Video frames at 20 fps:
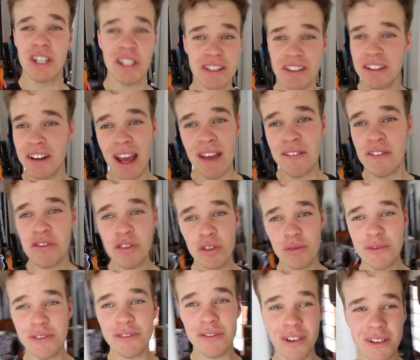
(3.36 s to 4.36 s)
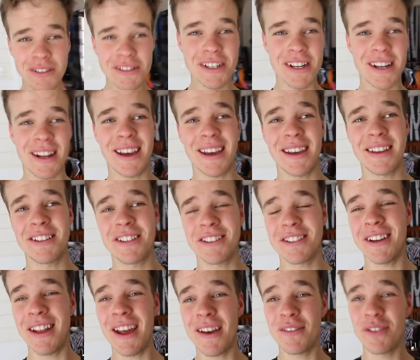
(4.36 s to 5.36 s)
Just gonna have a normal vlog today. Just
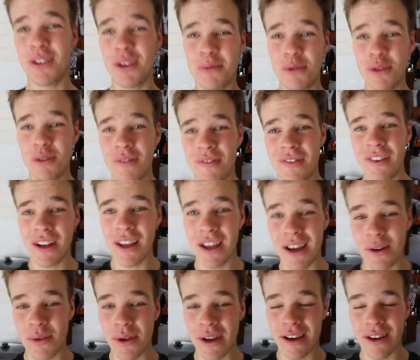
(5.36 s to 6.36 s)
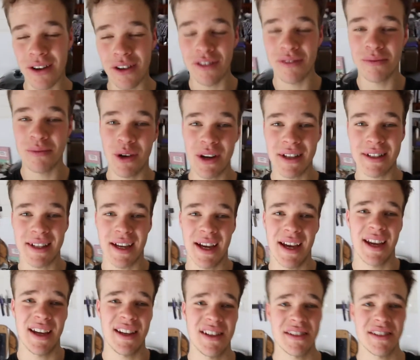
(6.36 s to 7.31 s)
gonna have a normal videoing of my day.